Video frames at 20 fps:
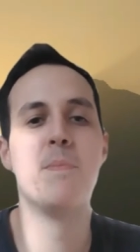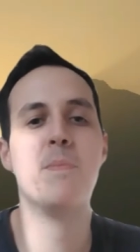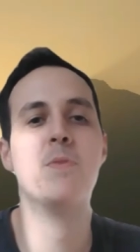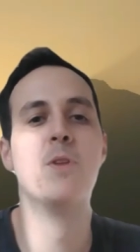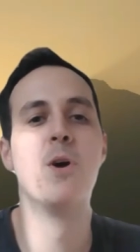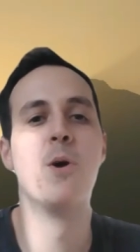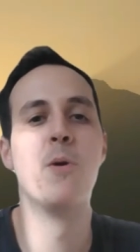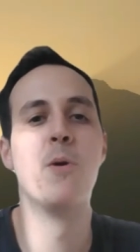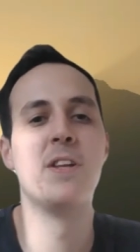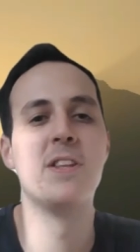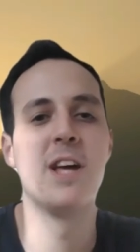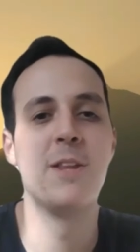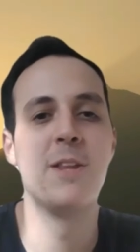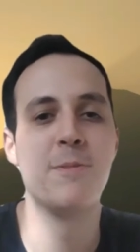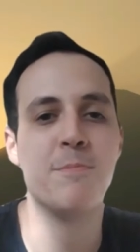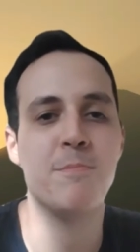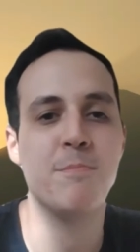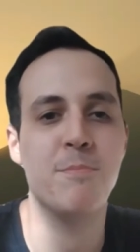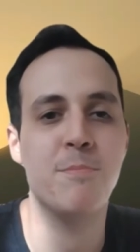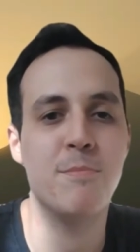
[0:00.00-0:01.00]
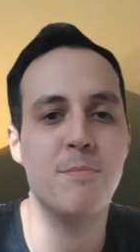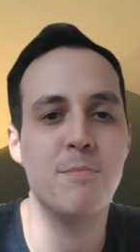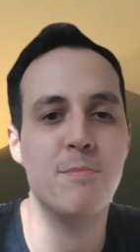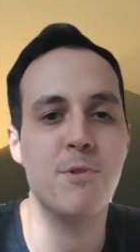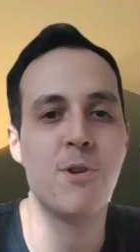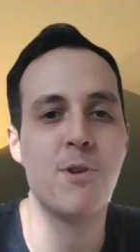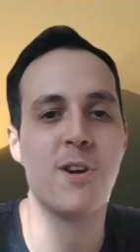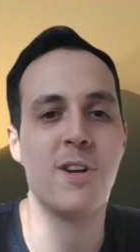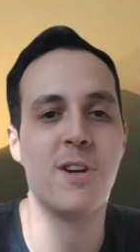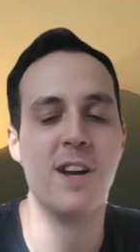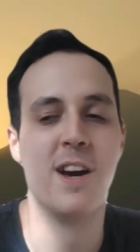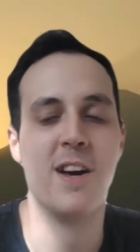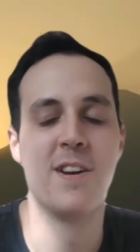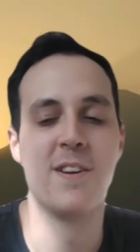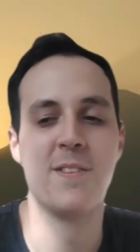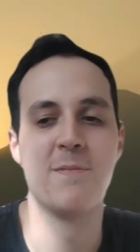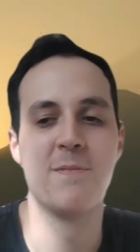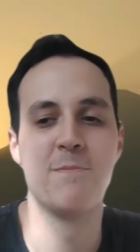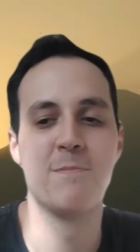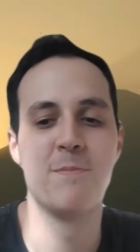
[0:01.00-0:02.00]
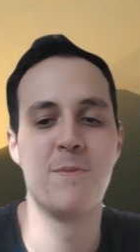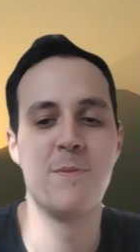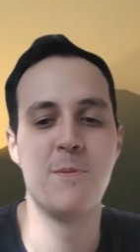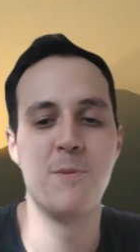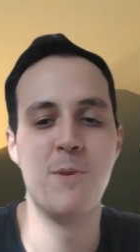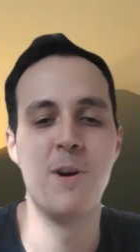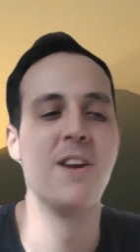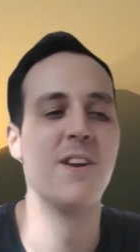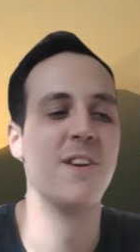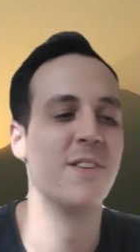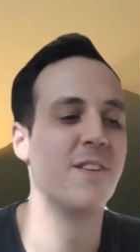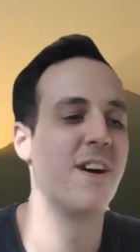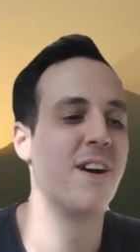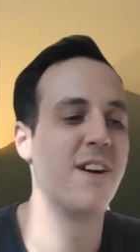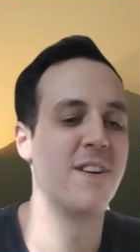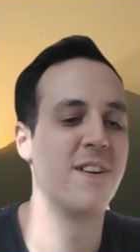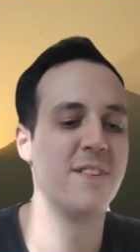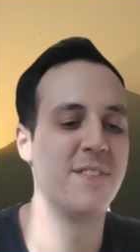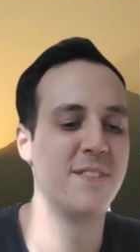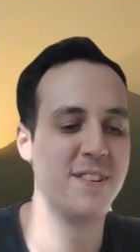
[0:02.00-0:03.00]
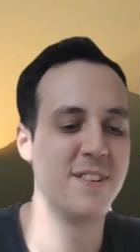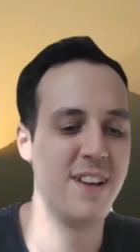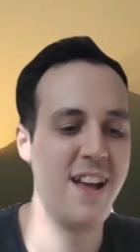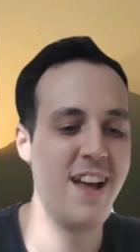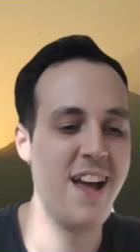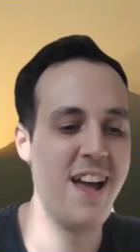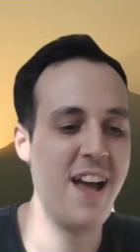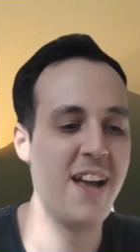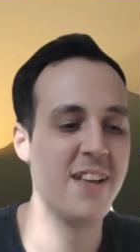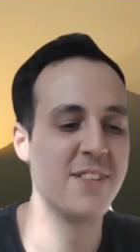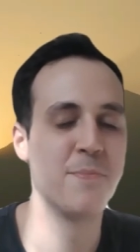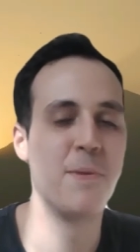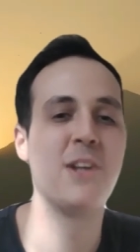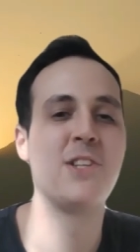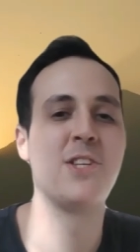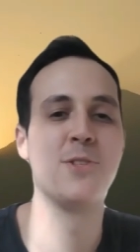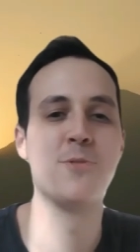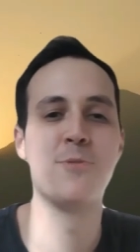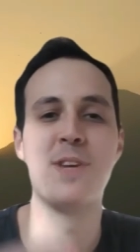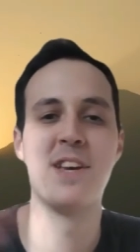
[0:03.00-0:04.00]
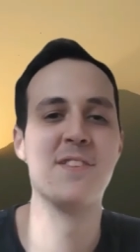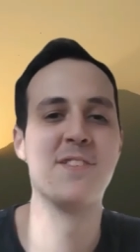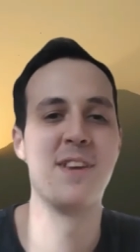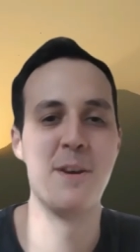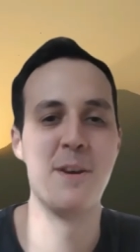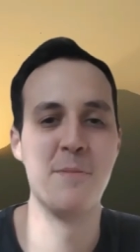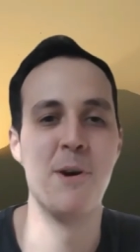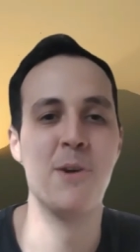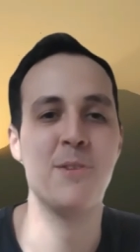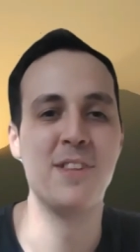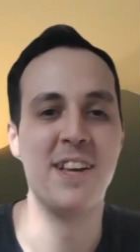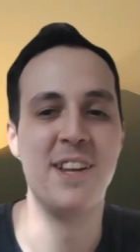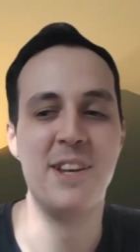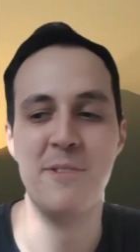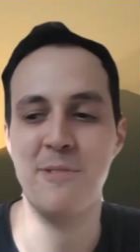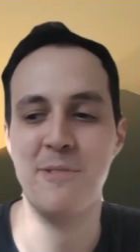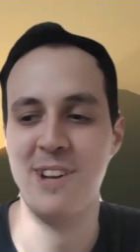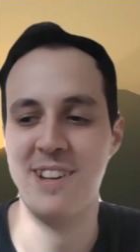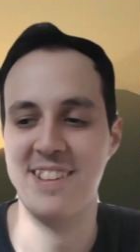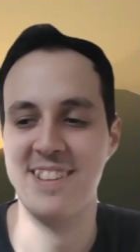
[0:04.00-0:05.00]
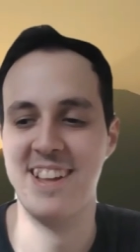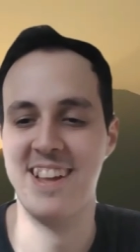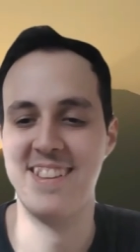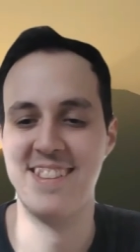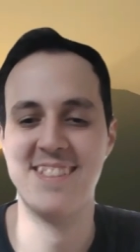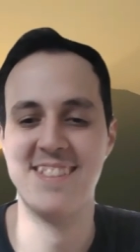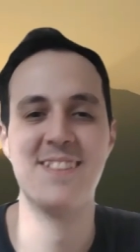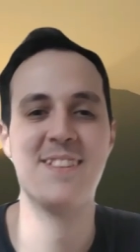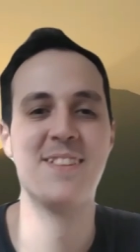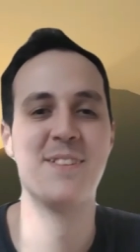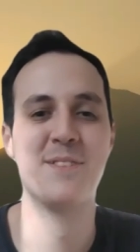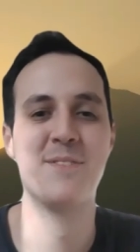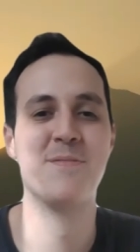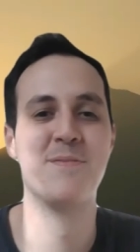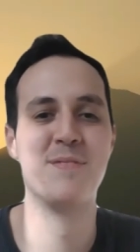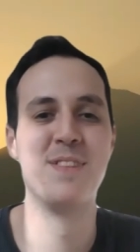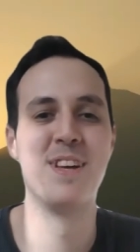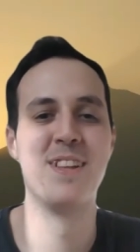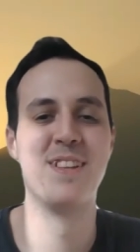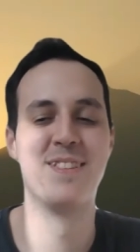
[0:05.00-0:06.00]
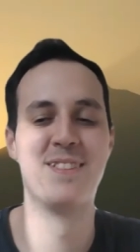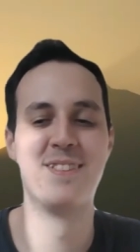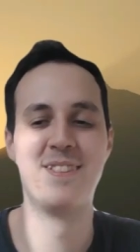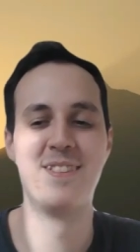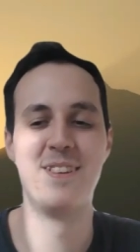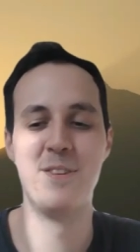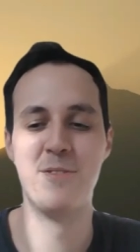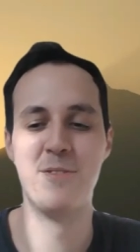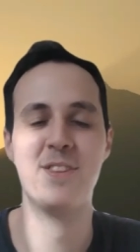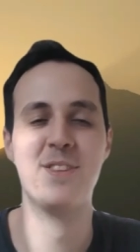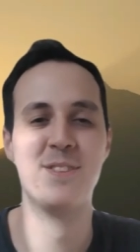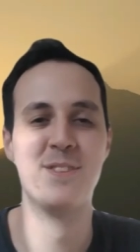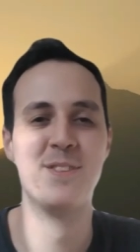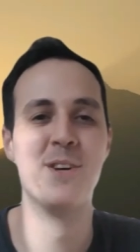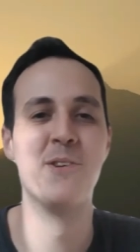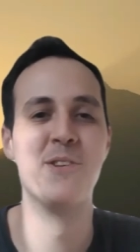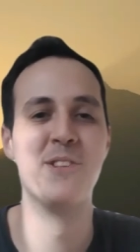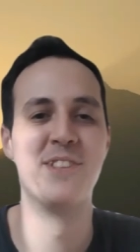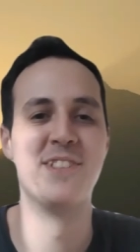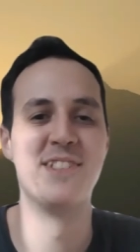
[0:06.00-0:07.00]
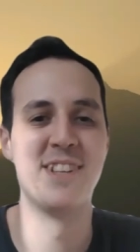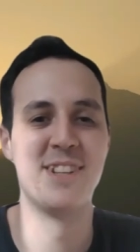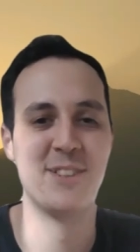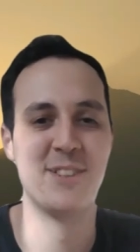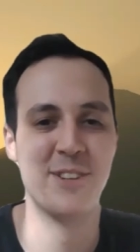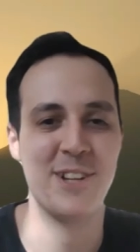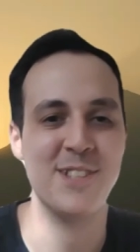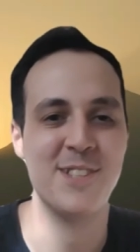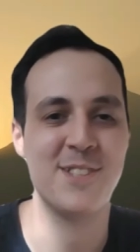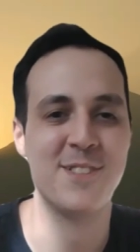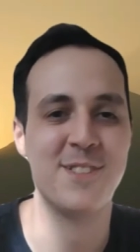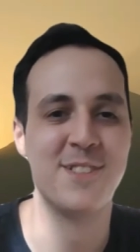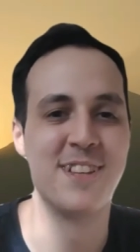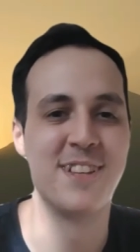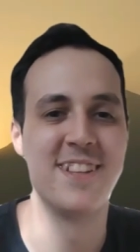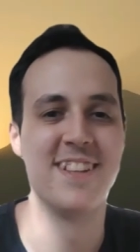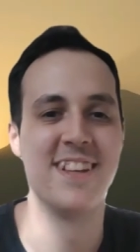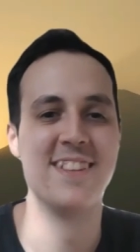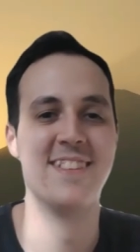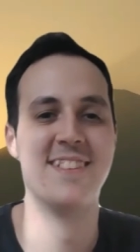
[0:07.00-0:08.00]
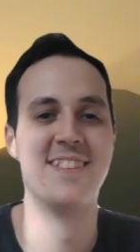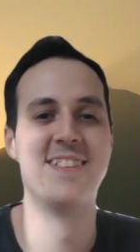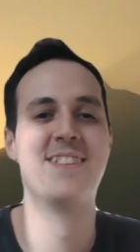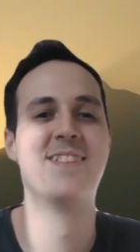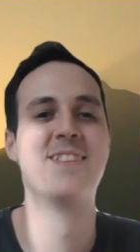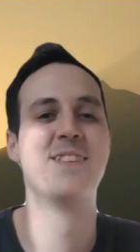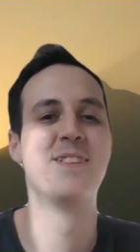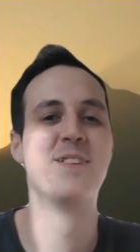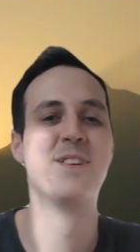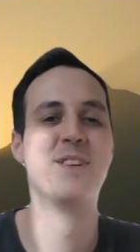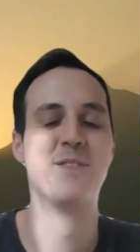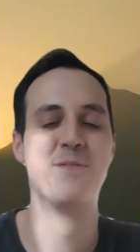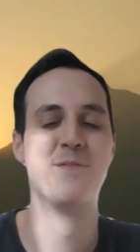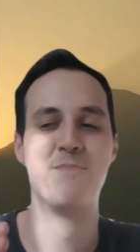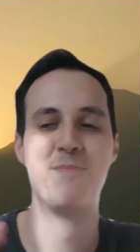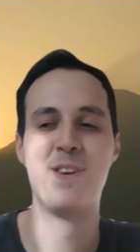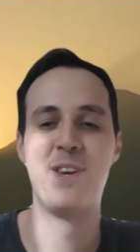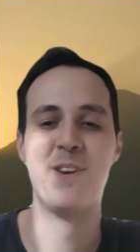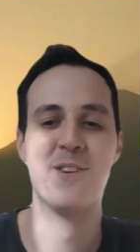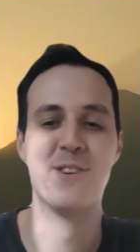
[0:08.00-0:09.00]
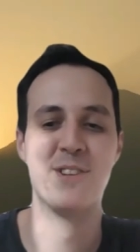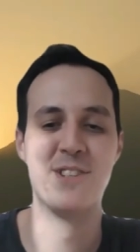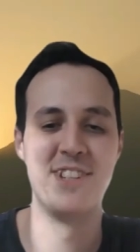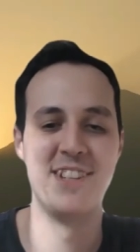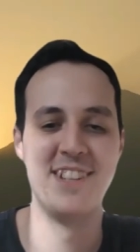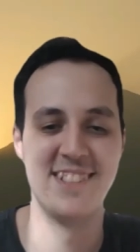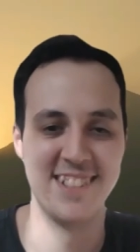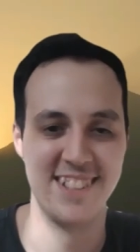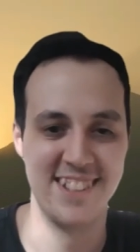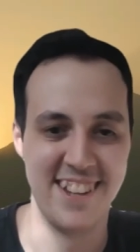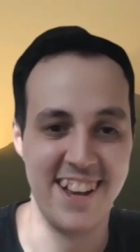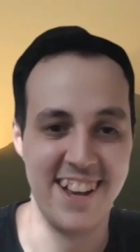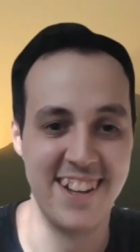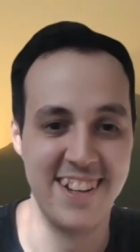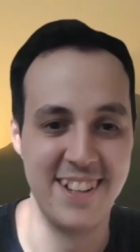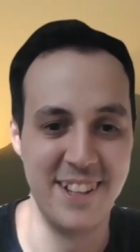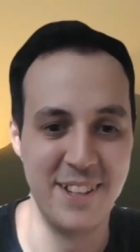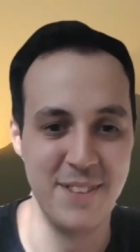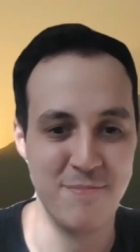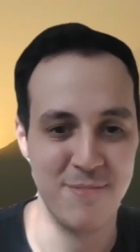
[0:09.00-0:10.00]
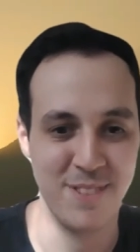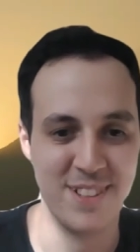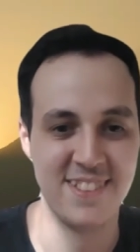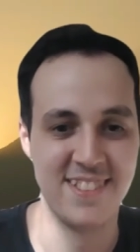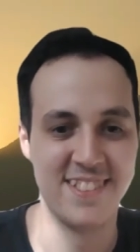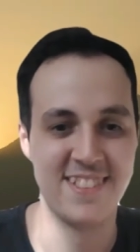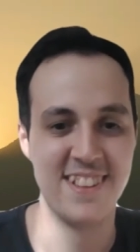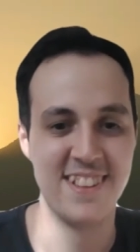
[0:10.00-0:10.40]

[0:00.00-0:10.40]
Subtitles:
knowing that Murugunar, well, as much as you can say about anyone, that even though it is ignorance to say that he or she is a jnani, but